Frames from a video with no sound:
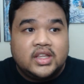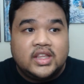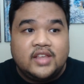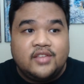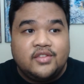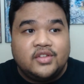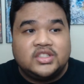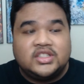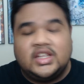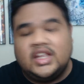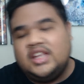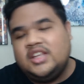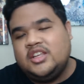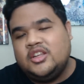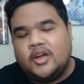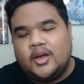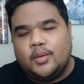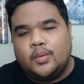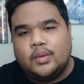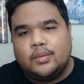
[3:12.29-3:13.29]
even saying,
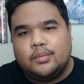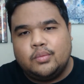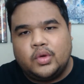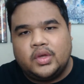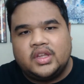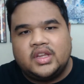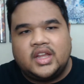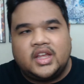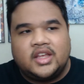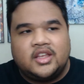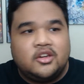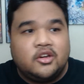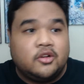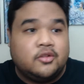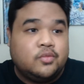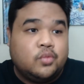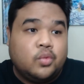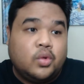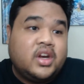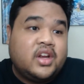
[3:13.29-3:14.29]
you know, at one point, like, you
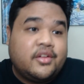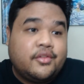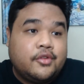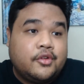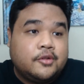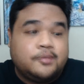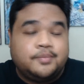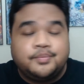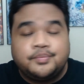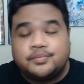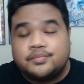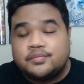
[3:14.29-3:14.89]
know, whatever,